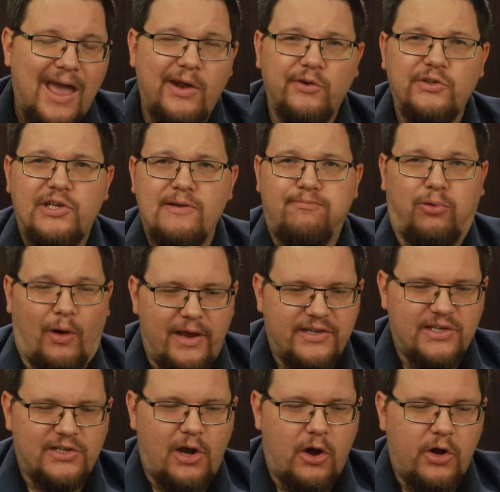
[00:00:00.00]
Energy
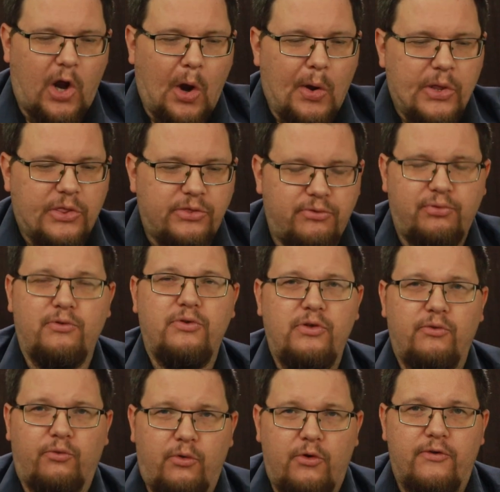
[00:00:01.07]
prices are going through
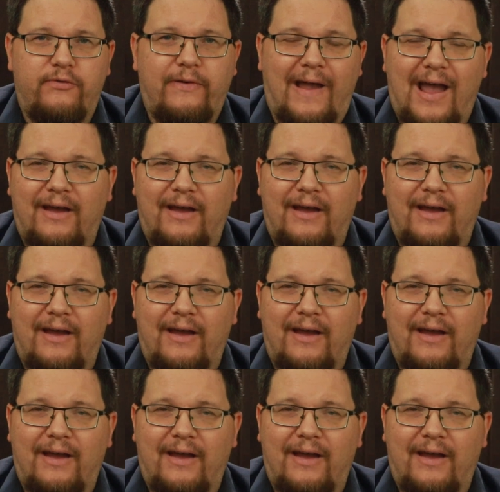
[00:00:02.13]
the roof